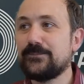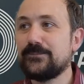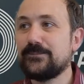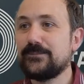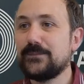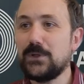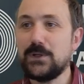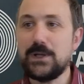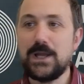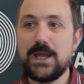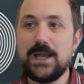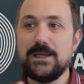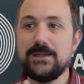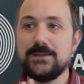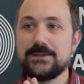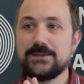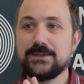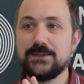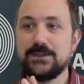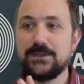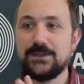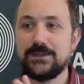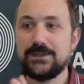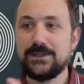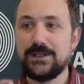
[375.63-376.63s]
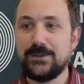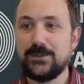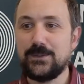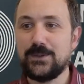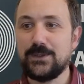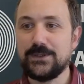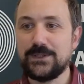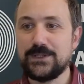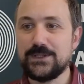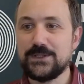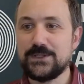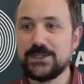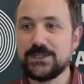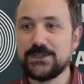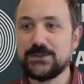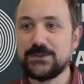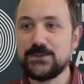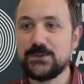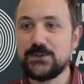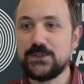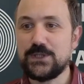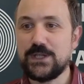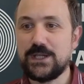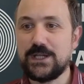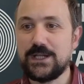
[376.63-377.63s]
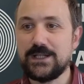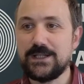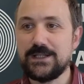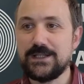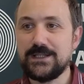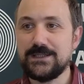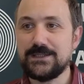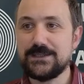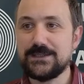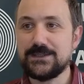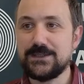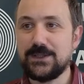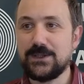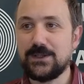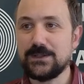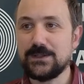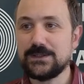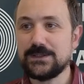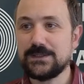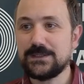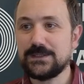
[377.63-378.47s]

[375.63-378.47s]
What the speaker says: Okay, so I wanted just to share these thoughts.